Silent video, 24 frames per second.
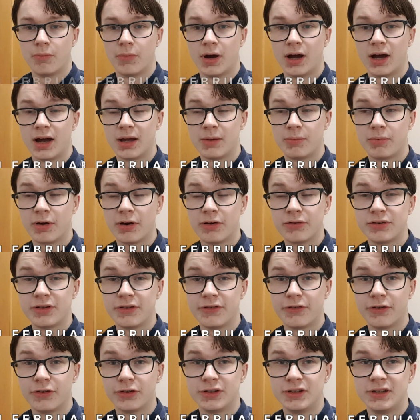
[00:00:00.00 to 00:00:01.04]
My priority
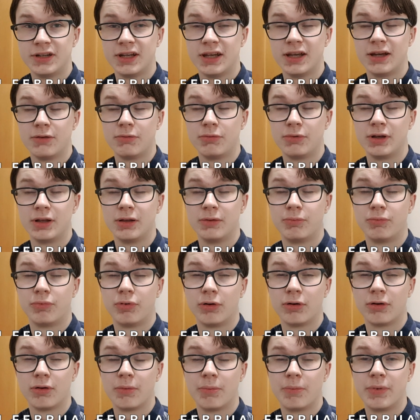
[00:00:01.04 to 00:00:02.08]
for today will
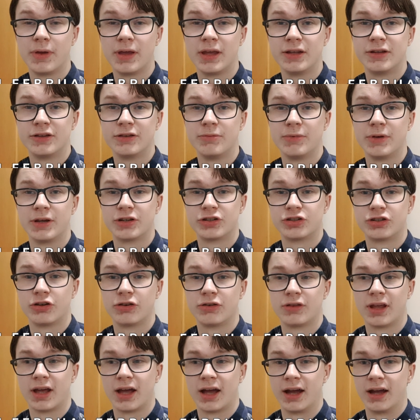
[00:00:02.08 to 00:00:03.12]
probably be to make
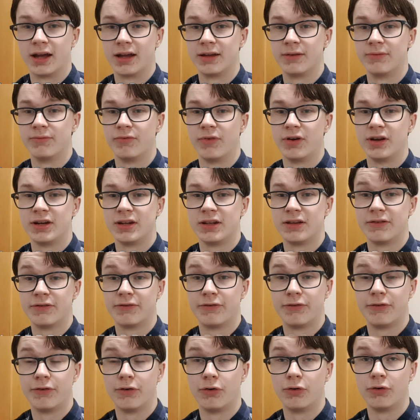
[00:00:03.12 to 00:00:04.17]
sure that I am ready
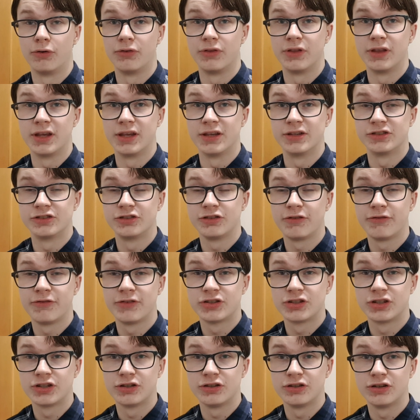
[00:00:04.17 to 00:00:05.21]
for the
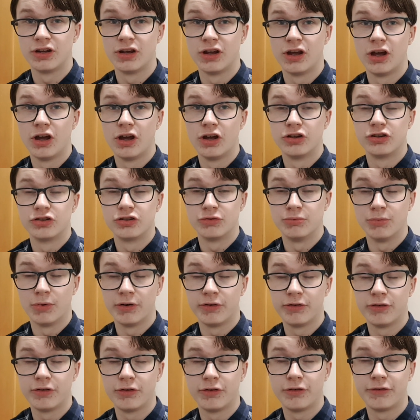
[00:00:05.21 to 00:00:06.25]
supervision
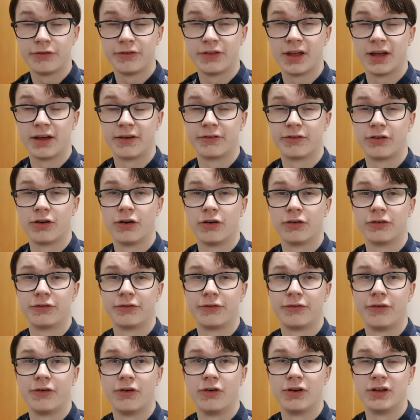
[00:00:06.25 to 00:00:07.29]
tomorrow that I've got
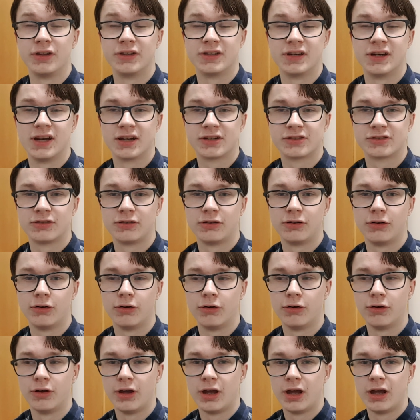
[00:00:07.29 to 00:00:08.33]
for international
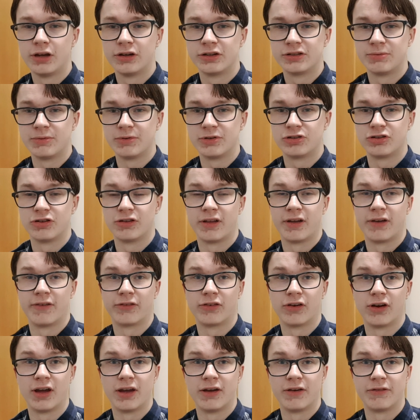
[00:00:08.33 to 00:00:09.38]
law, just to make sure that I've
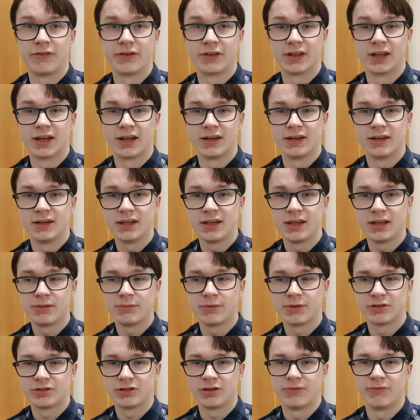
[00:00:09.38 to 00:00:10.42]
got everything that I need,
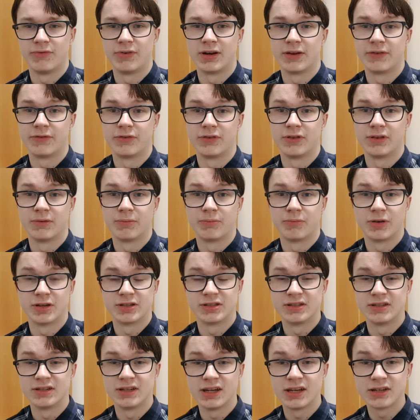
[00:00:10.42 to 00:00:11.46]
make sure I'm ready for the
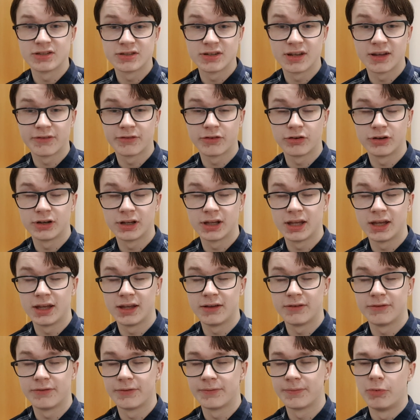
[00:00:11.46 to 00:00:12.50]
presentation I've got to
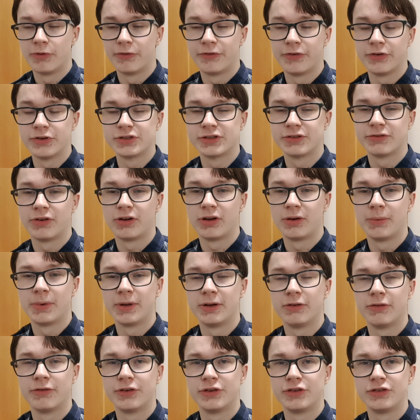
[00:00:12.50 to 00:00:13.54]
give. But first of all, I'm
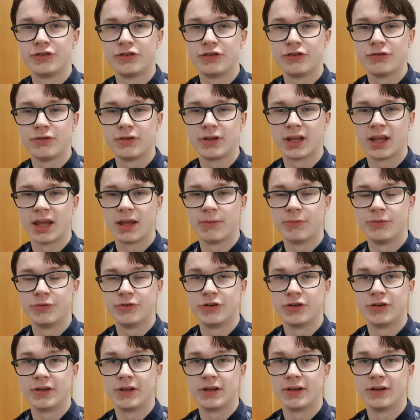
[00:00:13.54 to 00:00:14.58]
heading over to the Cambridge
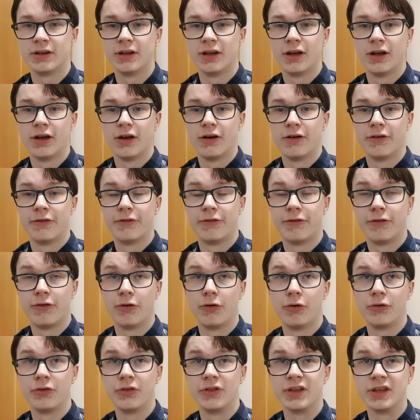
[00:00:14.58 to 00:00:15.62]
Union
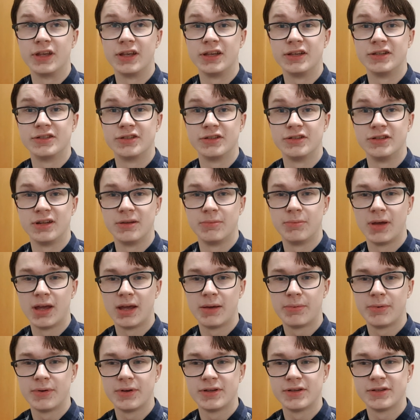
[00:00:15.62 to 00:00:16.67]
for the Sunday
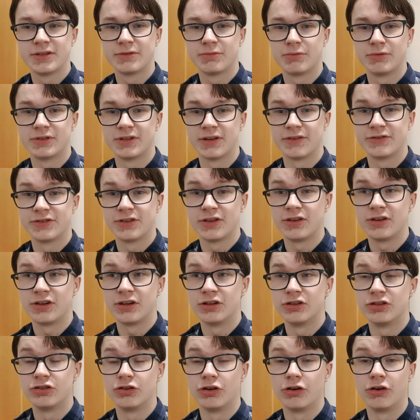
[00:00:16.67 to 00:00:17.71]
papers, which I've certainly
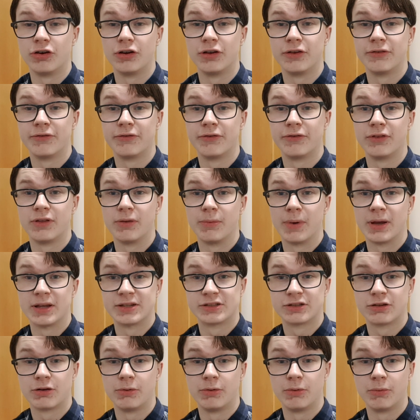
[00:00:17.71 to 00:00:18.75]
enjoyed for the
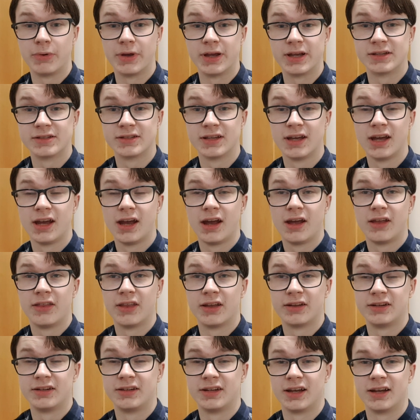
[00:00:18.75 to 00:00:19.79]
past couple of weeks
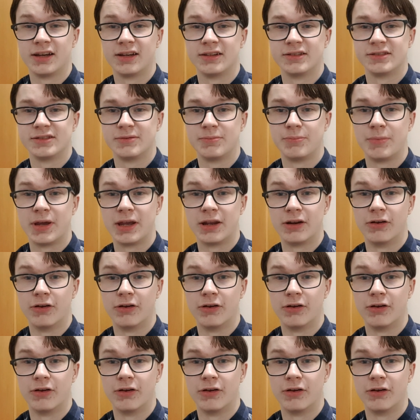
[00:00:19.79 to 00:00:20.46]
that it has been